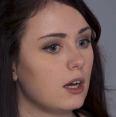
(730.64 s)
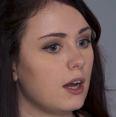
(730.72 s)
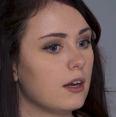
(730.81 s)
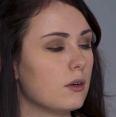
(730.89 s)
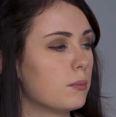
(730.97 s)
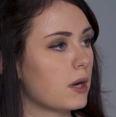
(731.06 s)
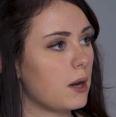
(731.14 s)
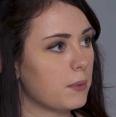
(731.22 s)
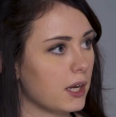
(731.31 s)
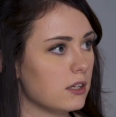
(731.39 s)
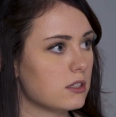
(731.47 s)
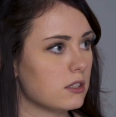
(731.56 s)
and it'll
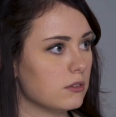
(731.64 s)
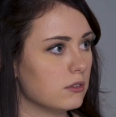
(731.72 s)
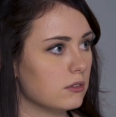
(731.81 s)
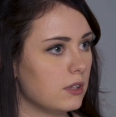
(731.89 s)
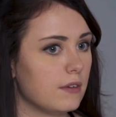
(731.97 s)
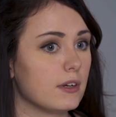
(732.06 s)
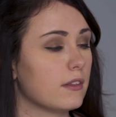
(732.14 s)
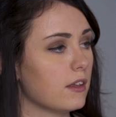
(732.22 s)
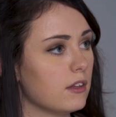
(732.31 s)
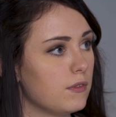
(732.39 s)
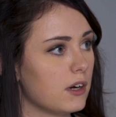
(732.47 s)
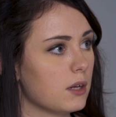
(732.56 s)
propagate to
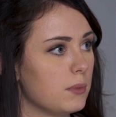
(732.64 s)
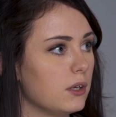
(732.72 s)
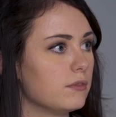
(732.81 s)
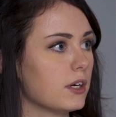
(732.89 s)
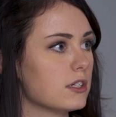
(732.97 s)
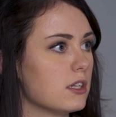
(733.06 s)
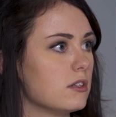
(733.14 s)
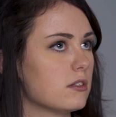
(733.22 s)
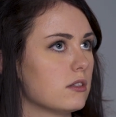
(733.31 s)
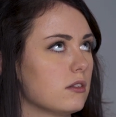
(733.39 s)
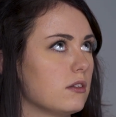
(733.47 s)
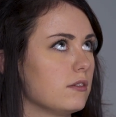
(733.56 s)
everything that you've already built
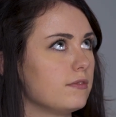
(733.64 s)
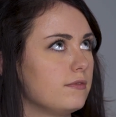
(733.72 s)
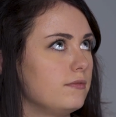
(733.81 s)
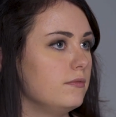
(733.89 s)
versus the